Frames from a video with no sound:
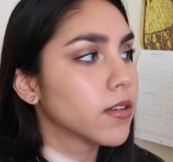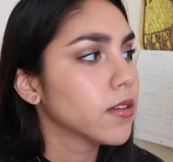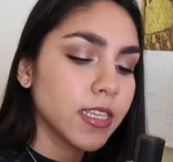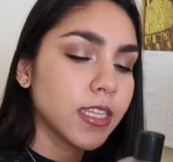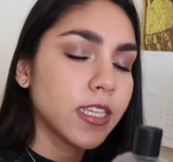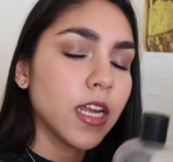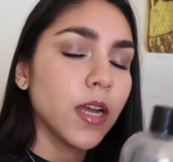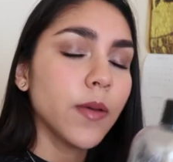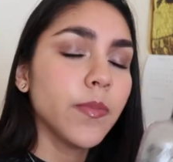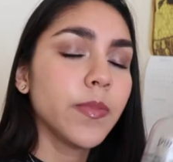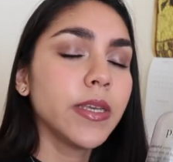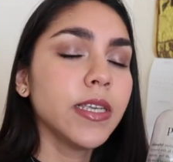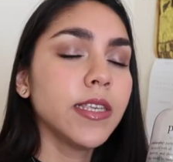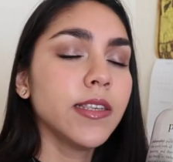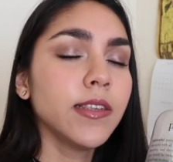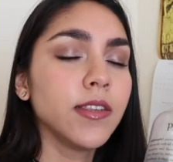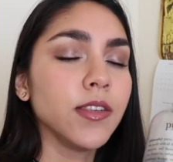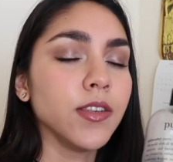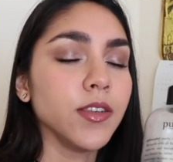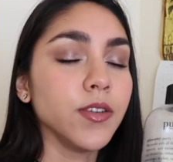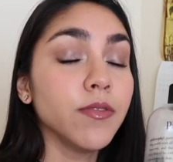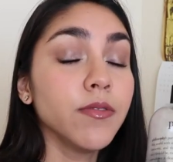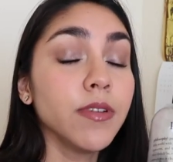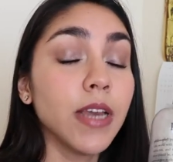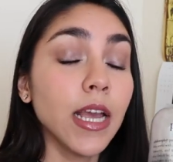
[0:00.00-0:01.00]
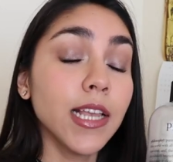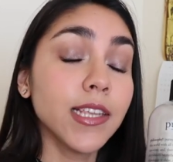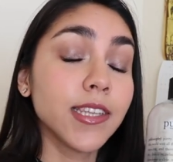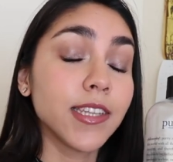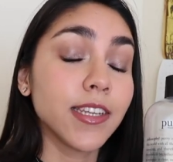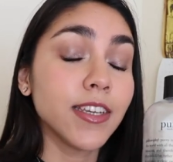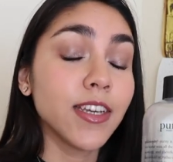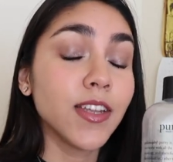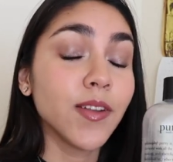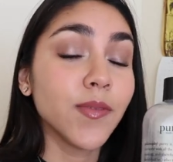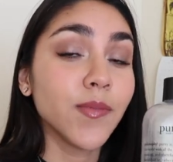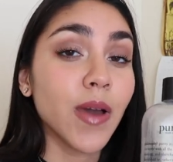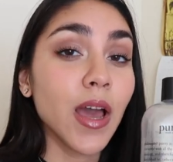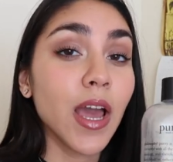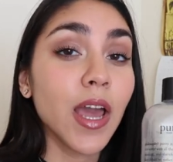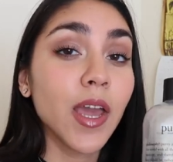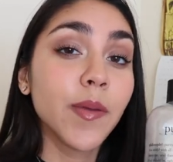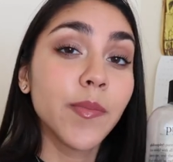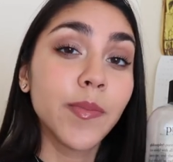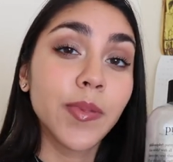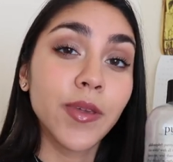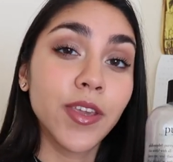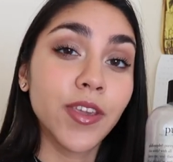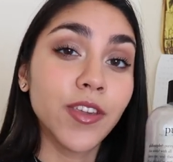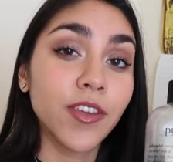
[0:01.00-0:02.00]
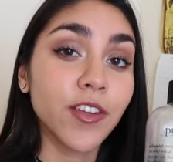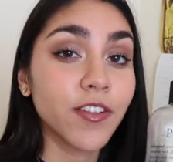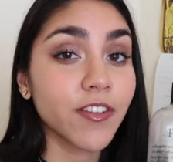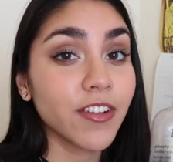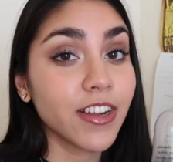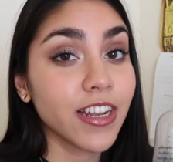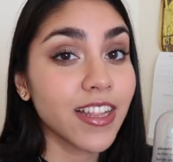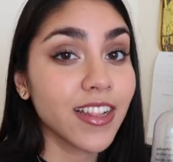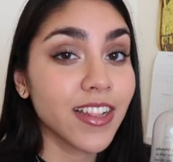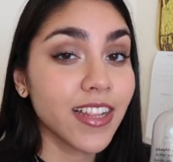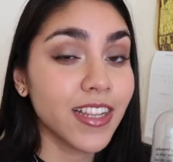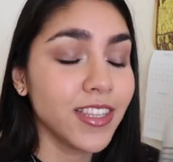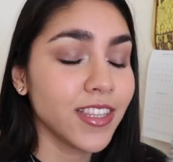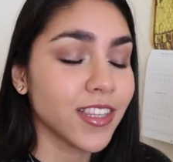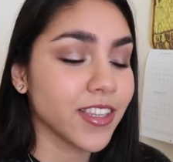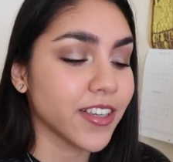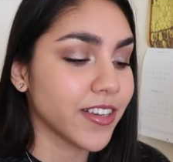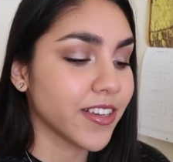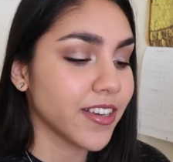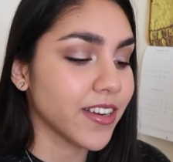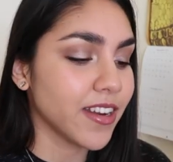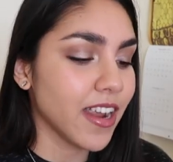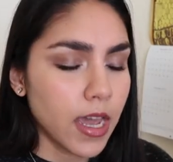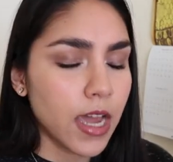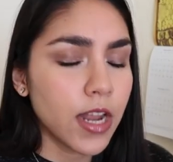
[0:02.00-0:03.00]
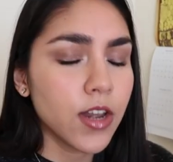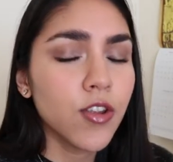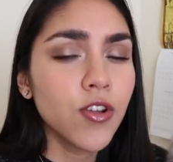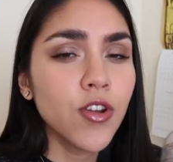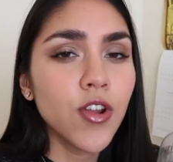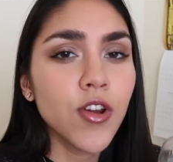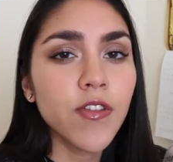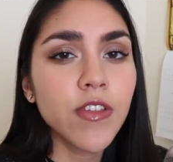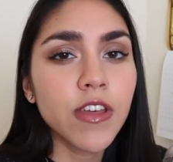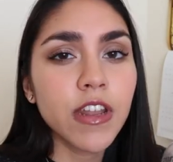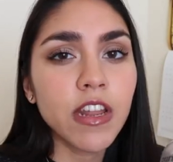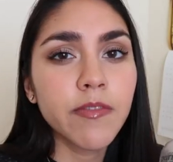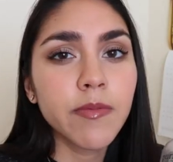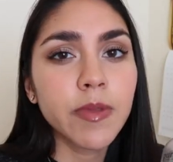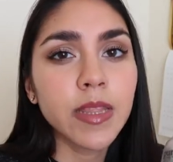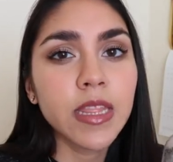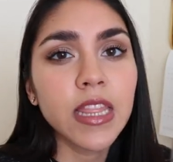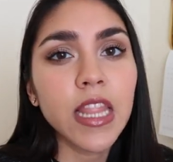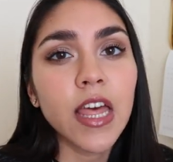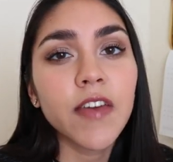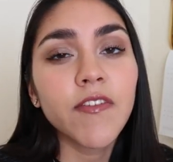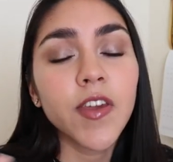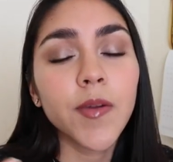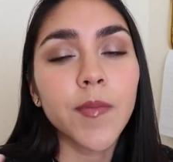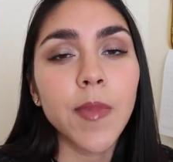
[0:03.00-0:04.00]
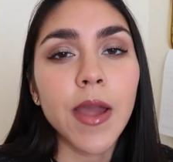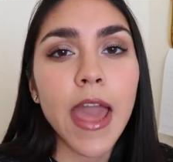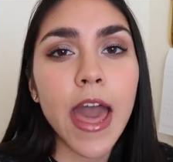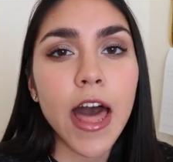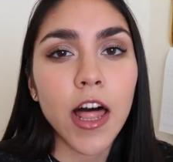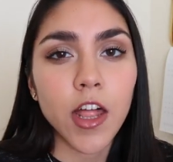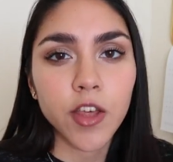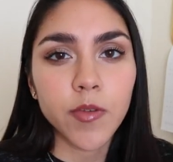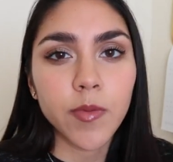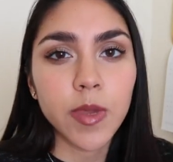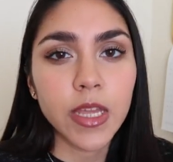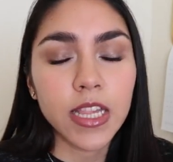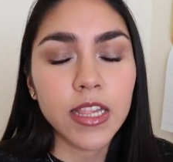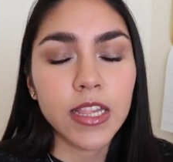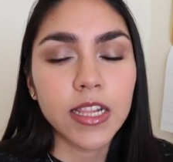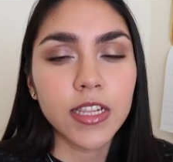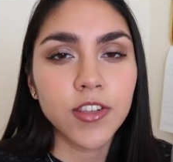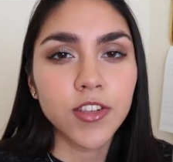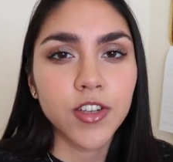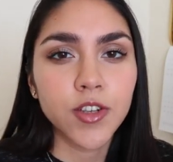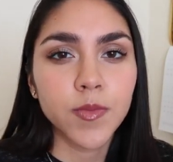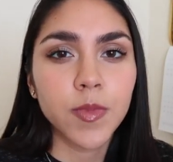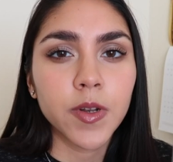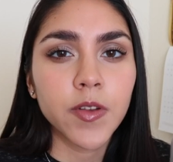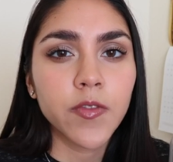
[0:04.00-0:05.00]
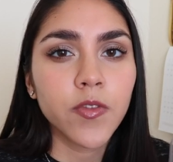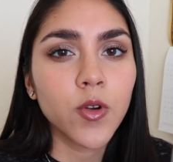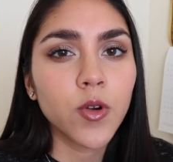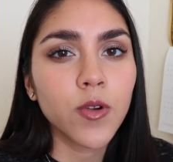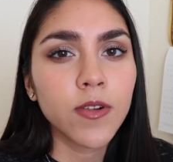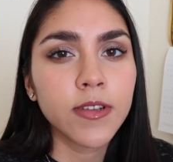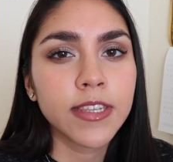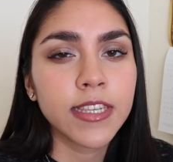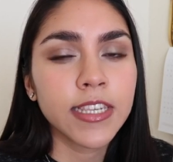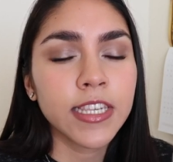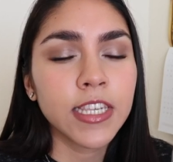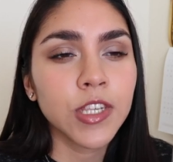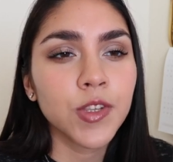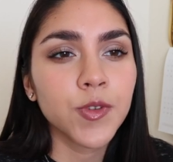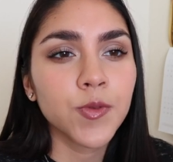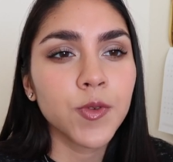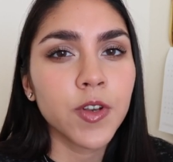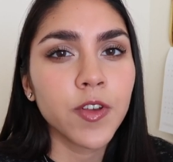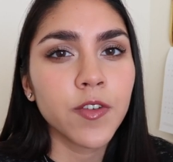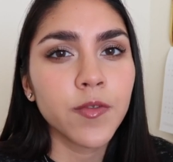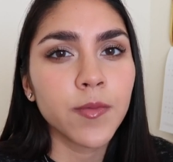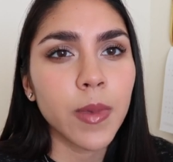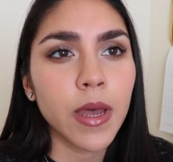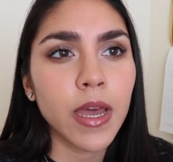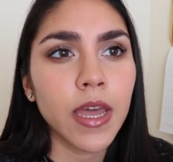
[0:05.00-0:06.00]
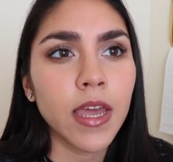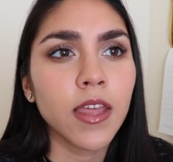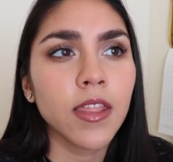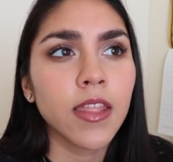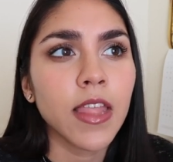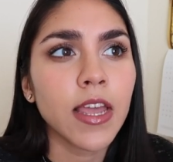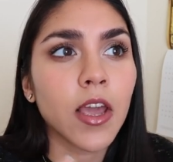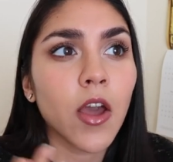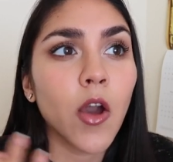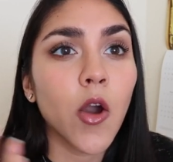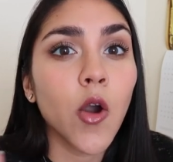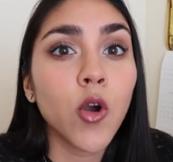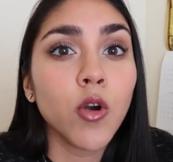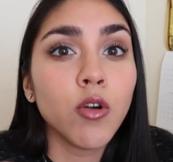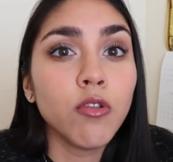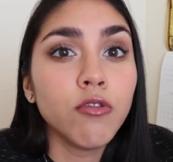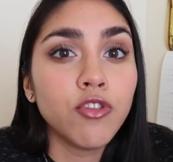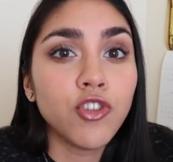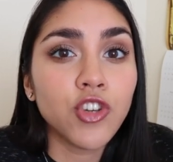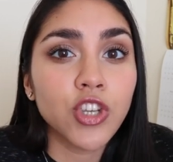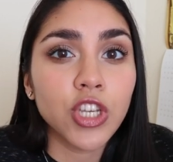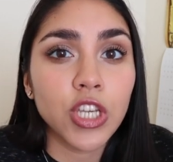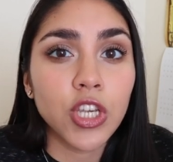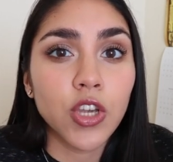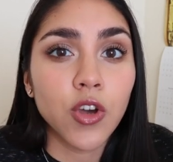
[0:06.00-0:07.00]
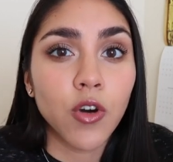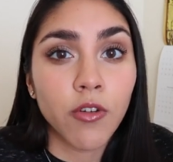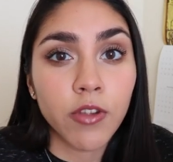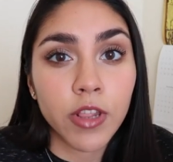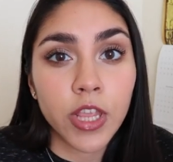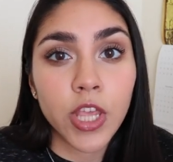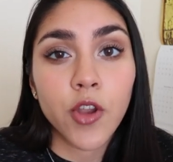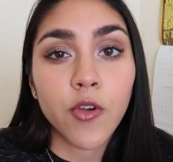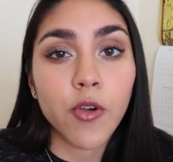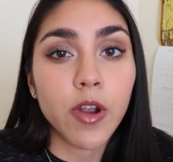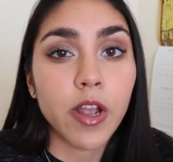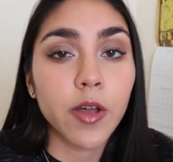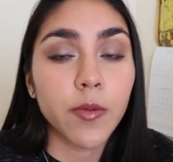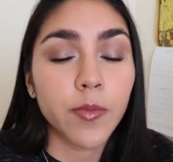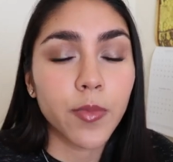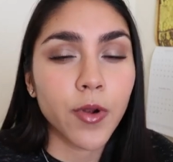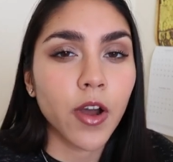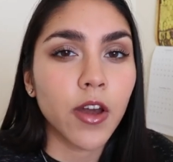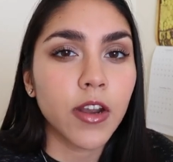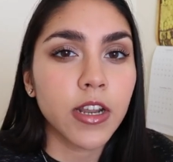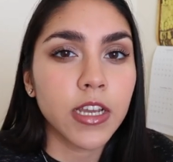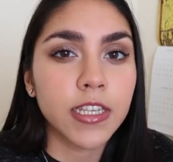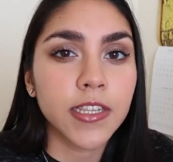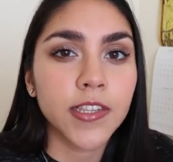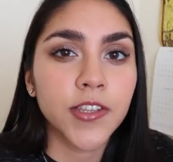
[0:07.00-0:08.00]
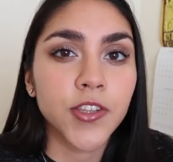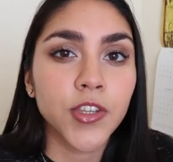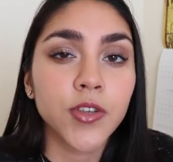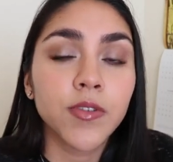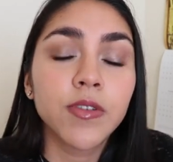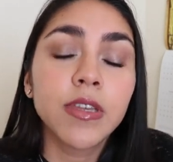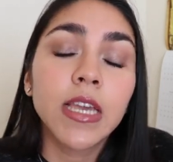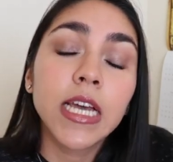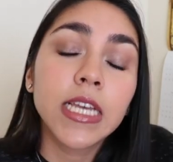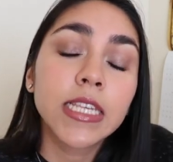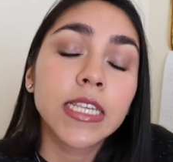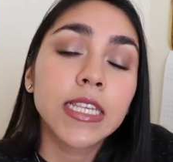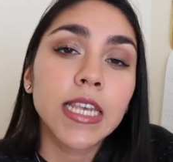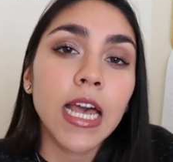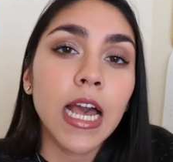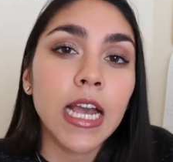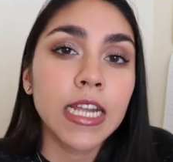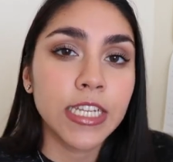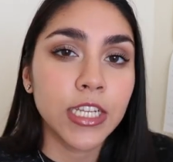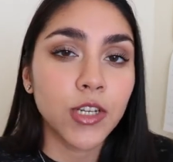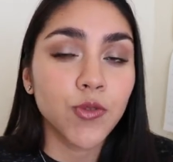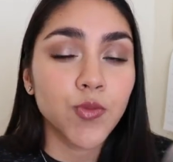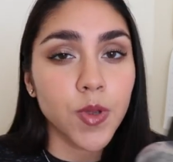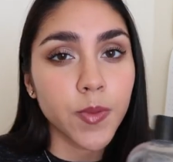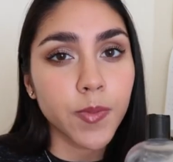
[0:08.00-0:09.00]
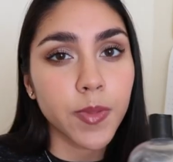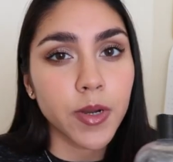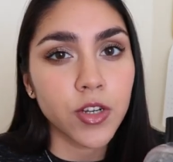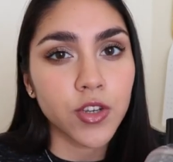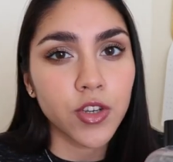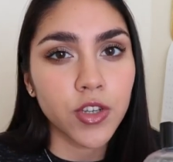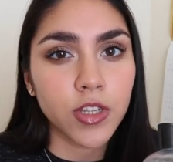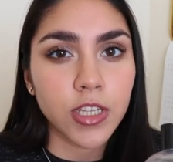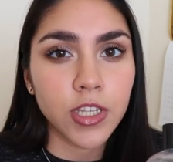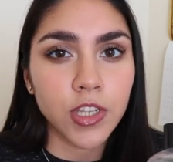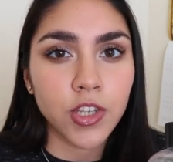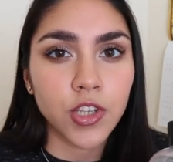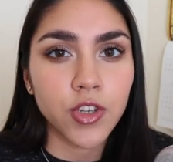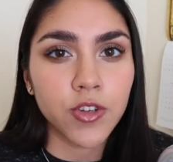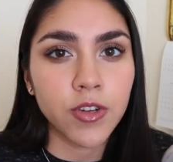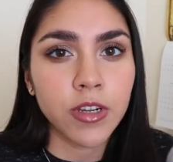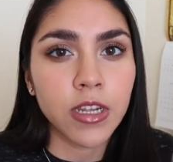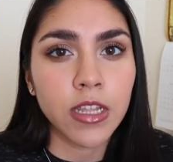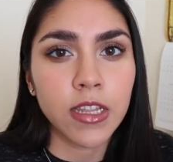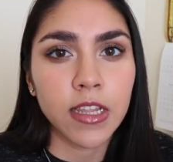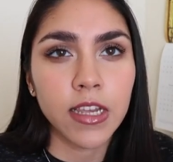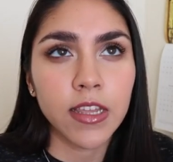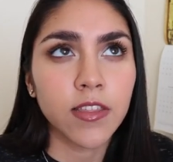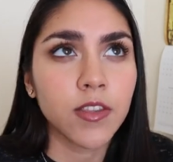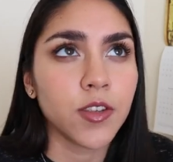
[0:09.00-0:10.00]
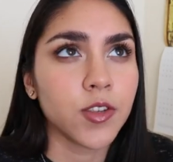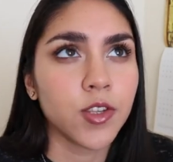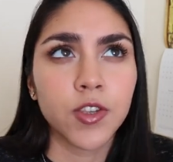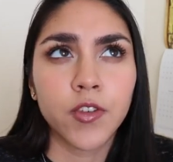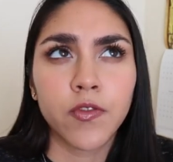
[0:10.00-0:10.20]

Next up is, you guessed it, my Purity Cleanser. You know that I've been loving my Alkmene Cleanser, but of course this is one of my like OG Holy Grail products, and so yes, I did repurchase this during like the